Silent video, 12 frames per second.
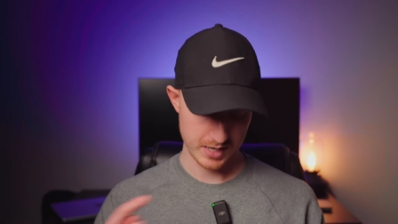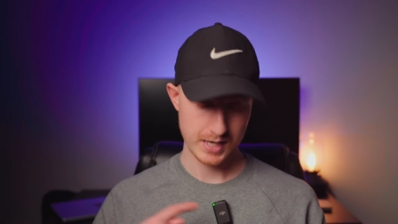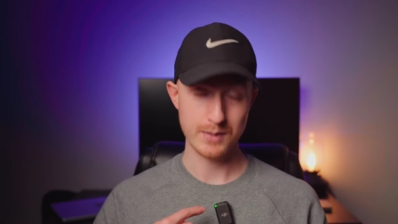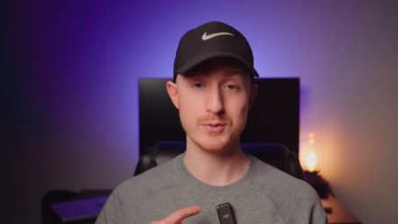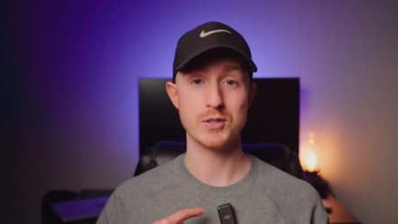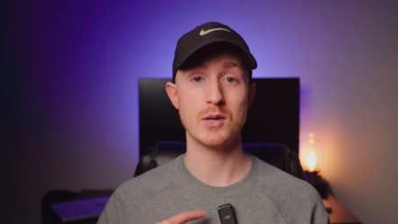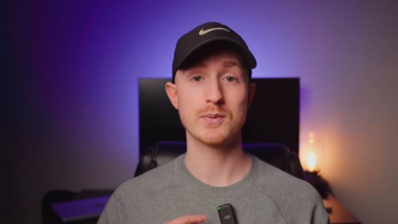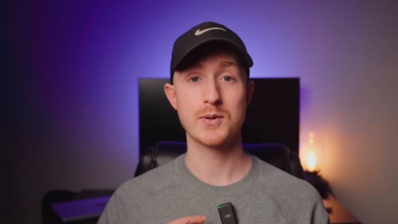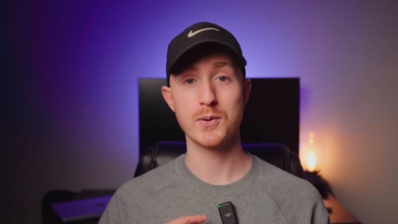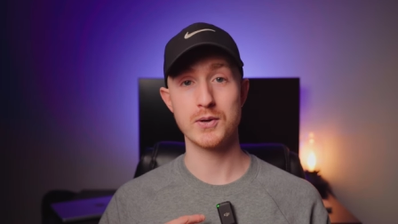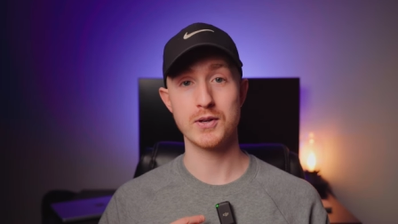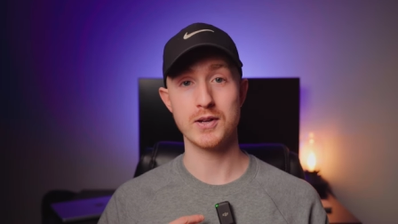it was all
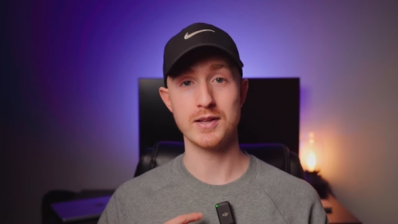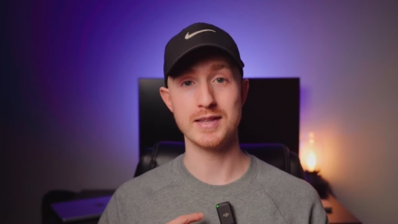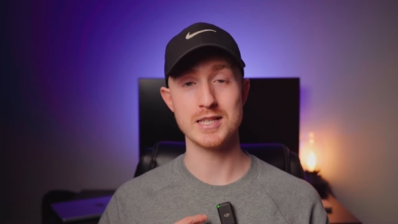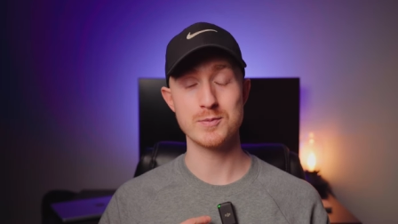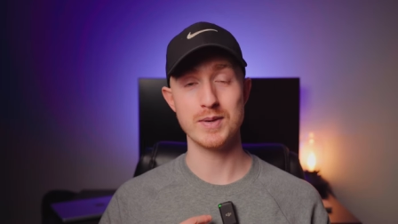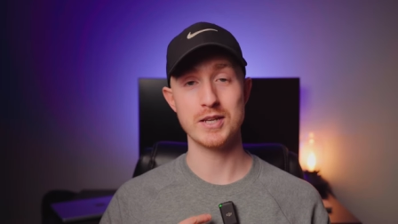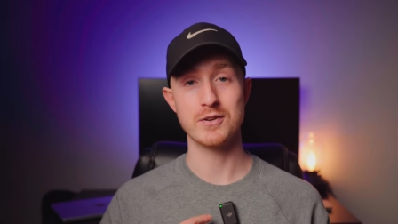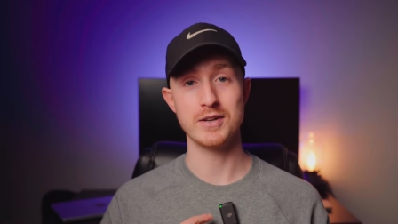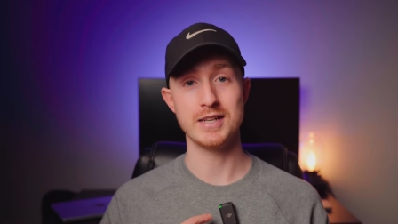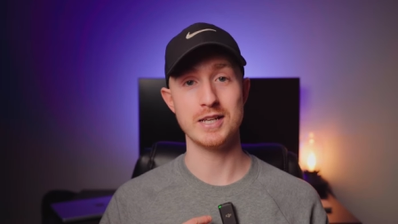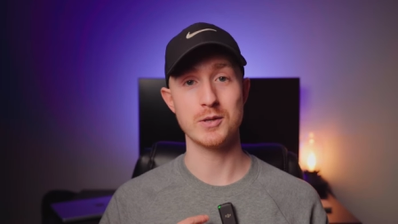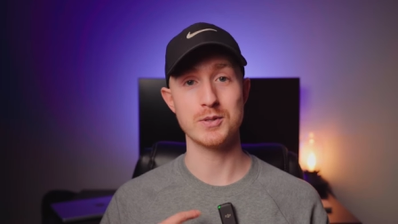recorded on this mic
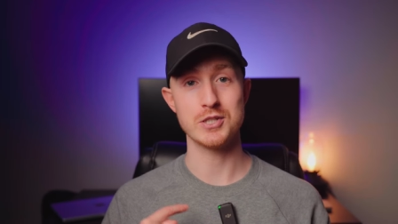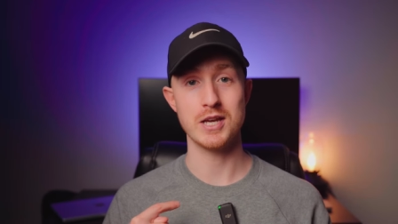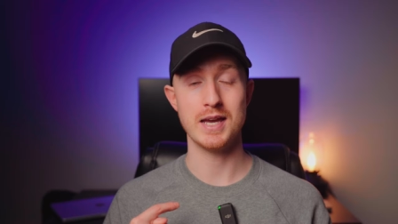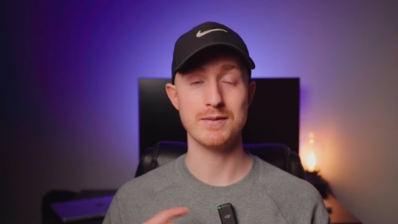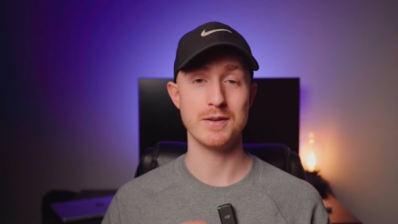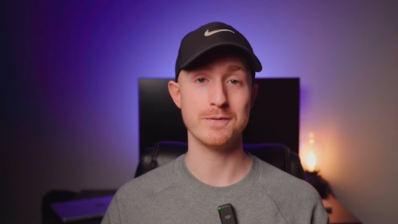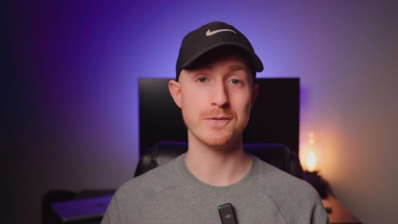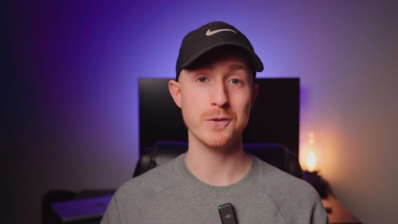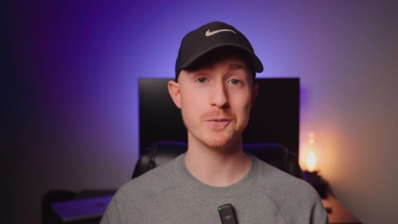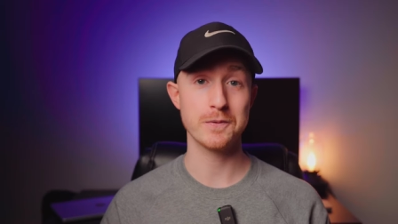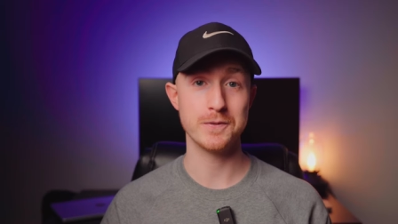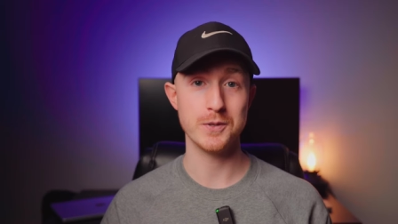right here, which I have a
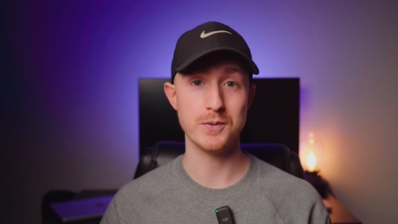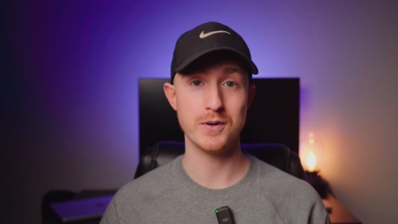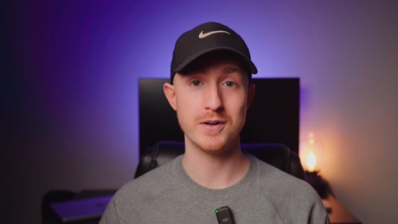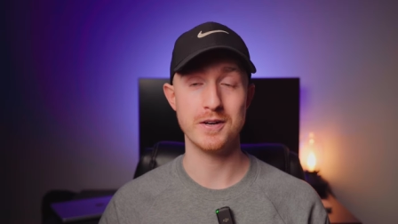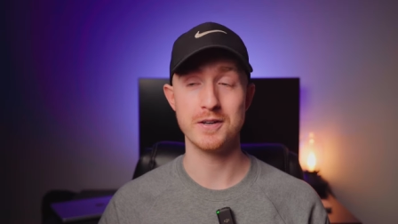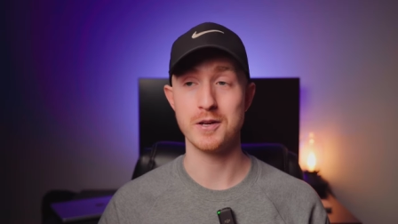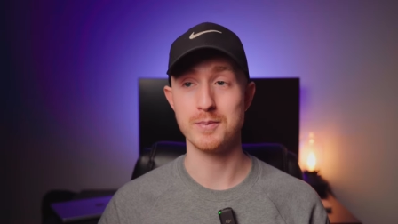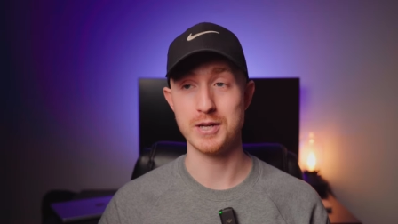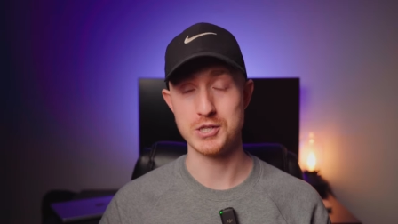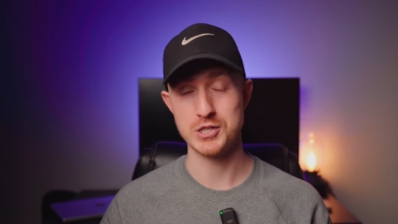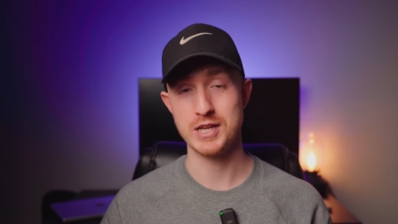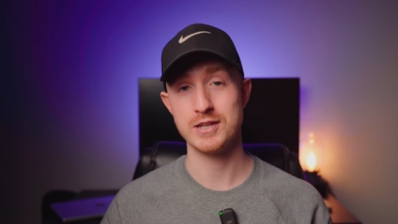full review on my
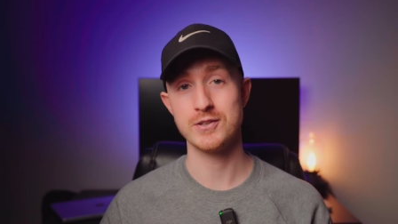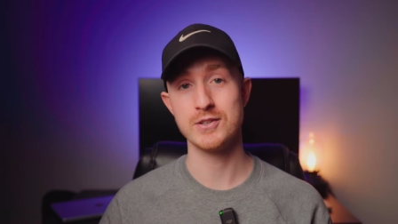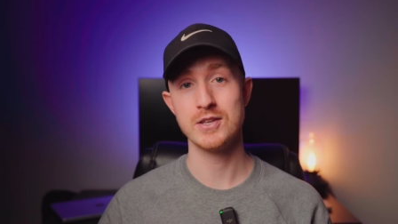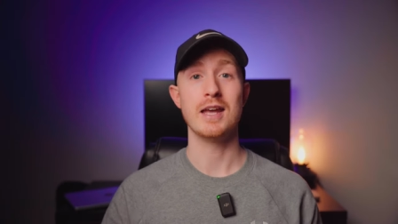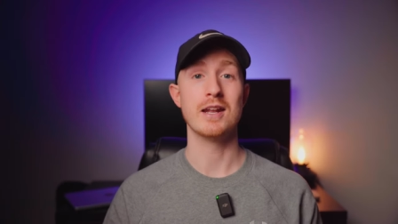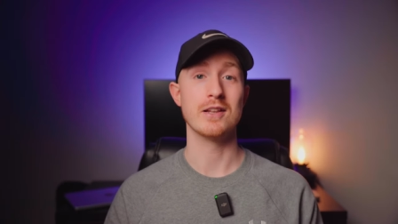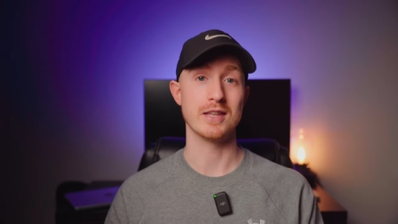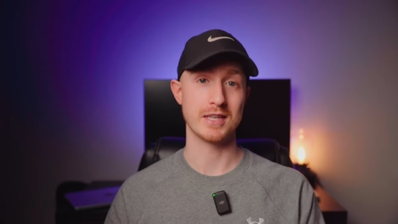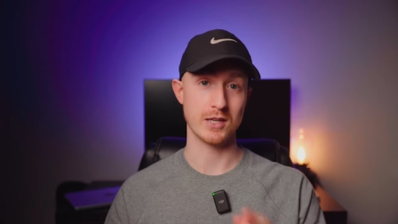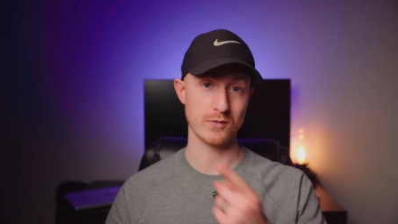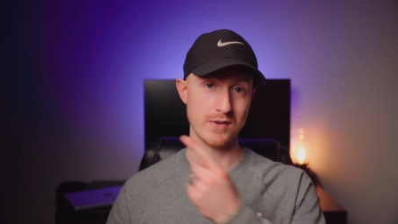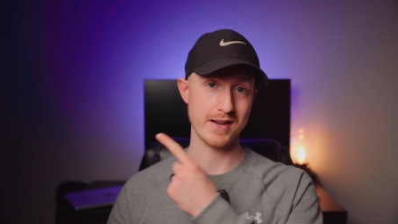channel, and I'll
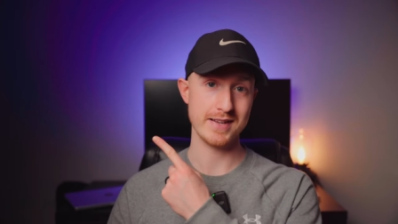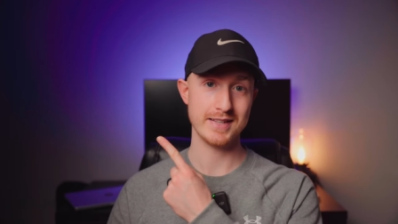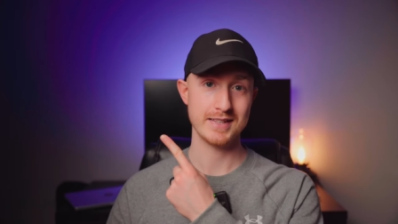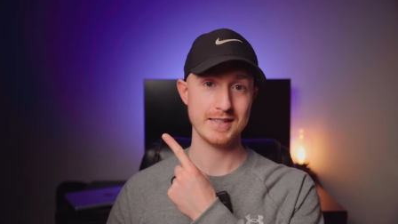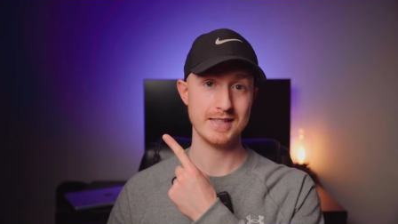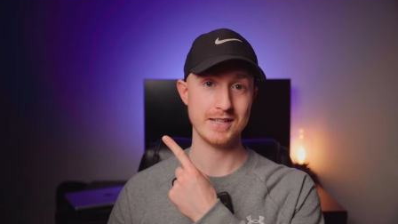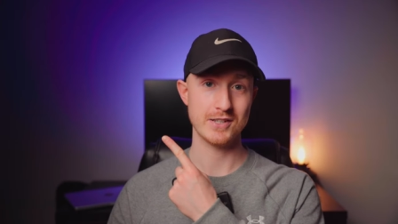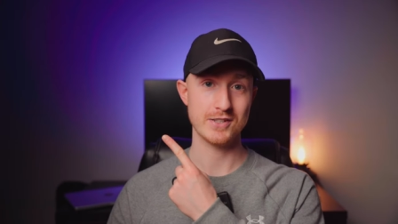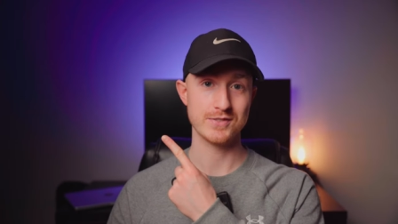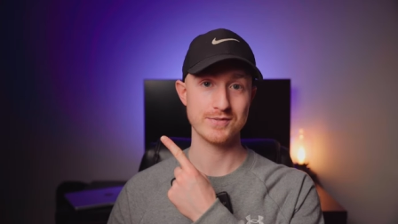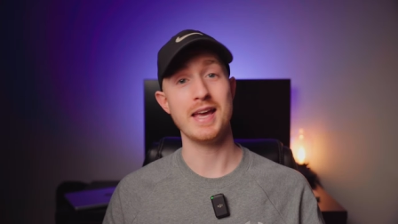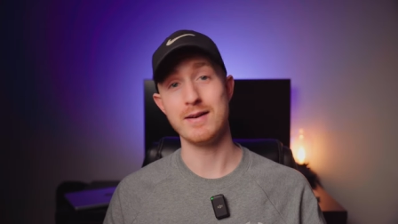link it right here.
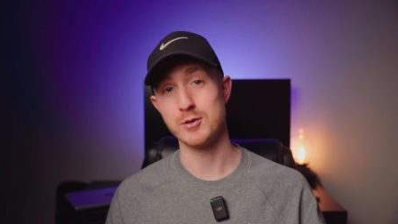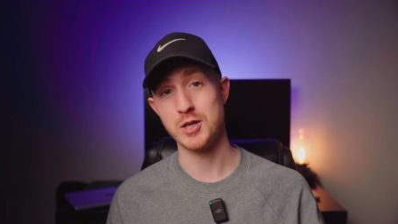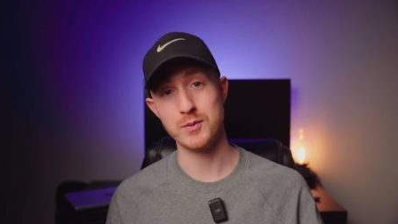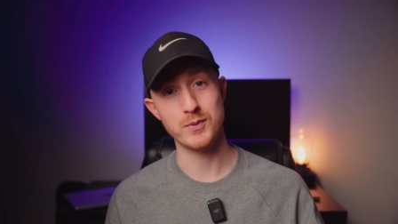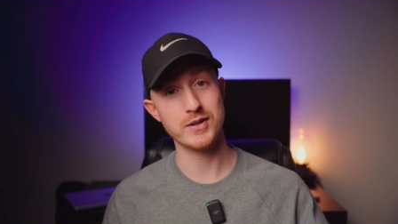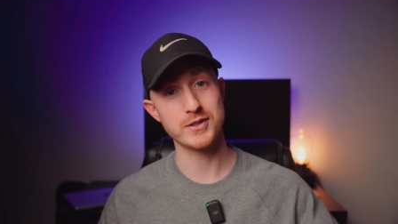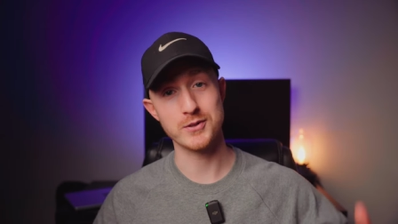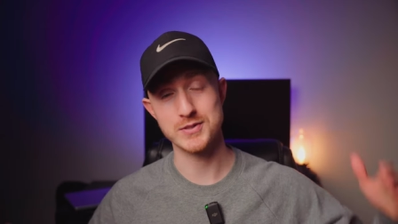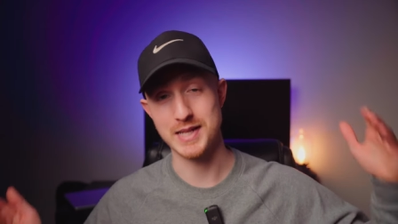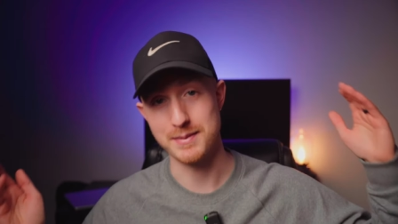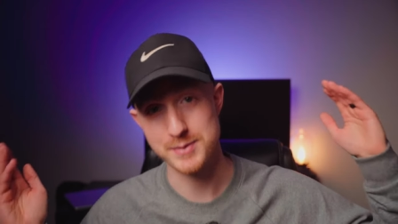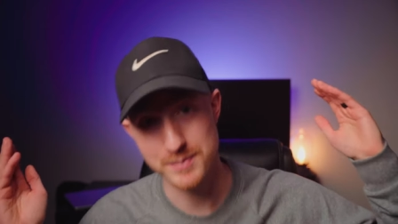Now have a good one, go snap